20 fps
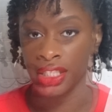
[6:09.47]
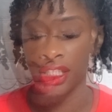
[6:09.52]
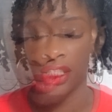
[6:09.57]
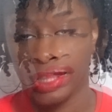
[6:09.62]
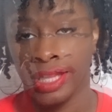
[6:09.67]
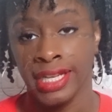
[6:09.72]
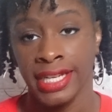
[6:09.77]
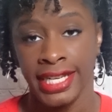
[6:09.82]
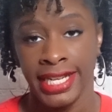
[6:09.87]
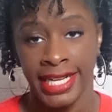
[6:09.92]

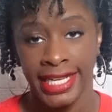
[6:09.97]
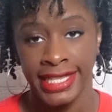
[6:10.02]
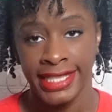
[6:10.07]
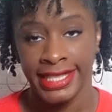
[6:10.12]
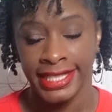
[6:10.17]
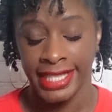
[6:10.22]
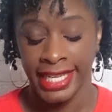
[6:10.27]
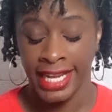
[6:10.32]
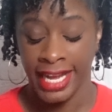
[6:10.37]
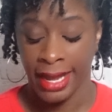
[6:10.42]
So the
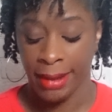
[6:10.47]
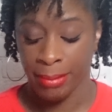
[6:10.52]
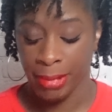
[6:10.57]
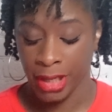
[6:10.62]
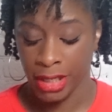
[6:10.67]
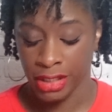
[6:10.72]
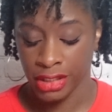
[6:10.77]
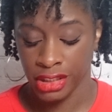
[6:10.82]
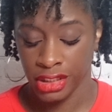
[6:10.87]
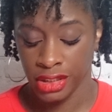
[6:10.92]
next thing I
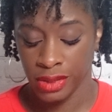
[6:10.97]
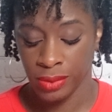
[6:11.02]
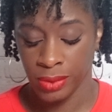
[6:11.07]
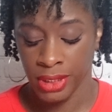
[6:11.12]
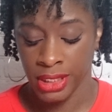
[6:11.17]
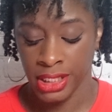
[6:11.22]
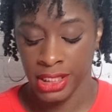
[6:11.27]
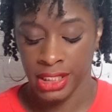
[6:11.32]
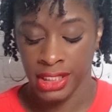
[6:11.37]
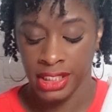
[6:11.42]
purchased
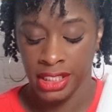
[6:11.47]
was